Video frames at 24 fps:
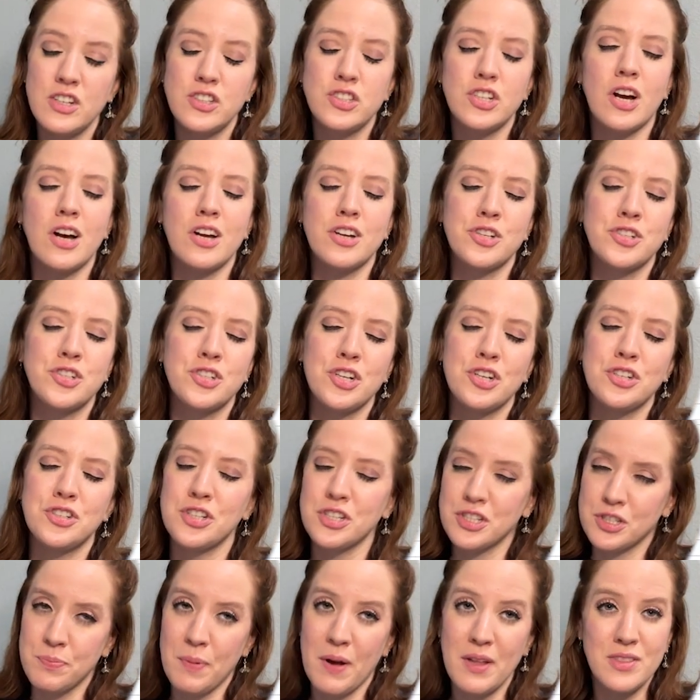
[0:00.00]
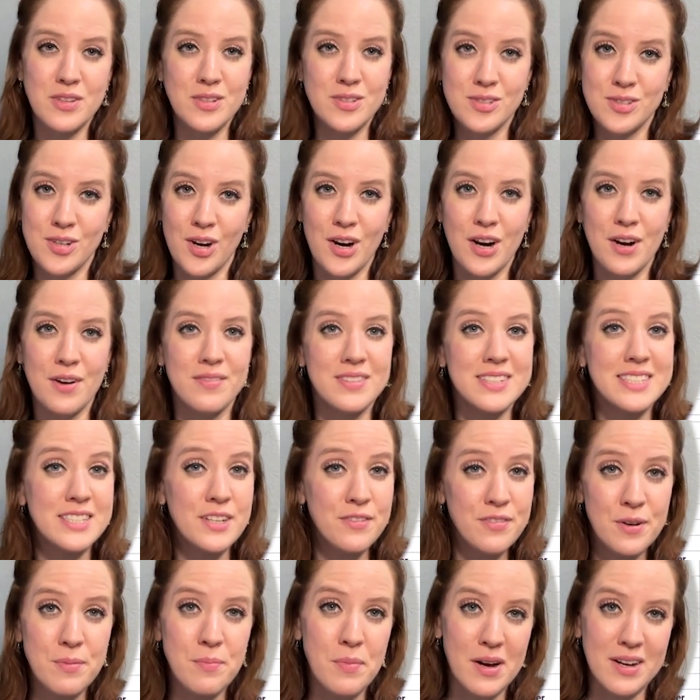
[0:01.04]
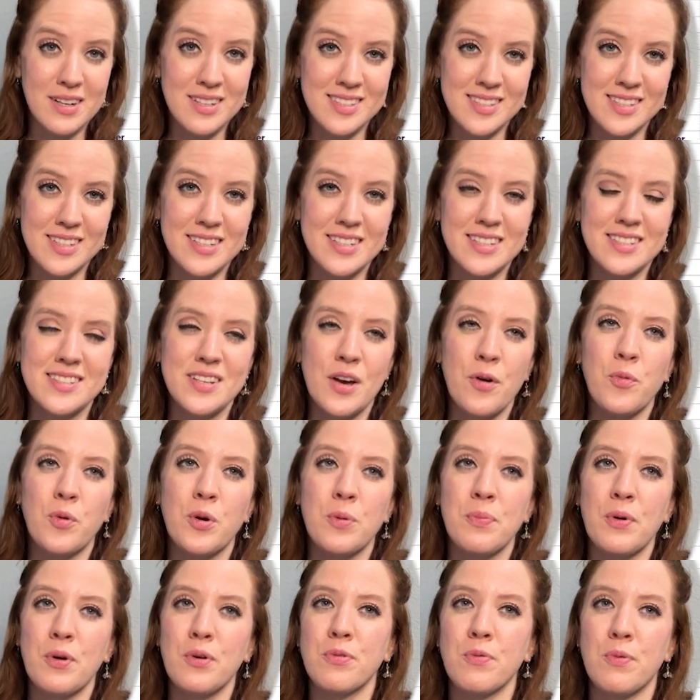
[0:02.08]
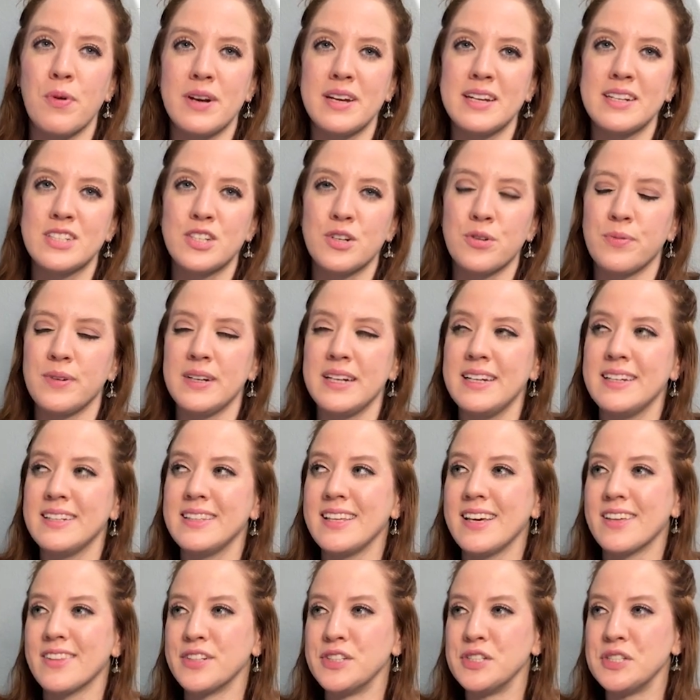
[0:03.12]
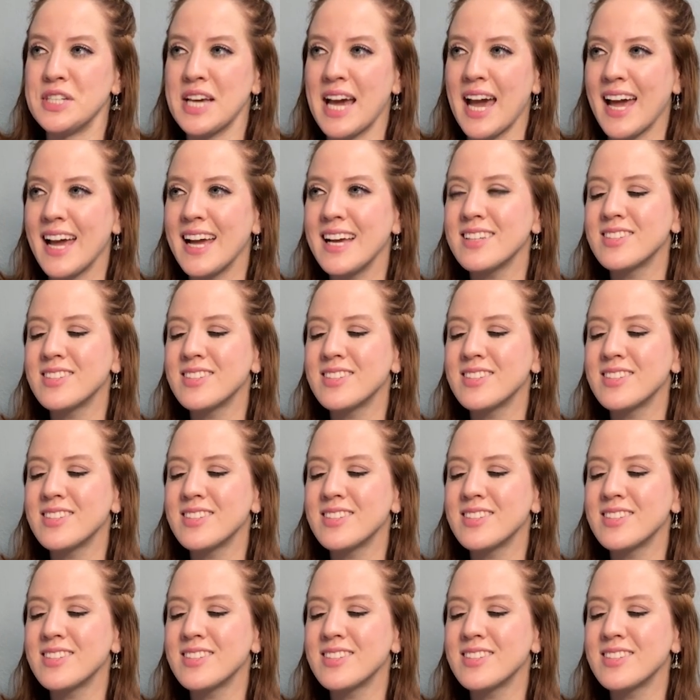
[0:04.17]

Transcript: Josh just bought the start of a different manga series we're both wanting to read the other day,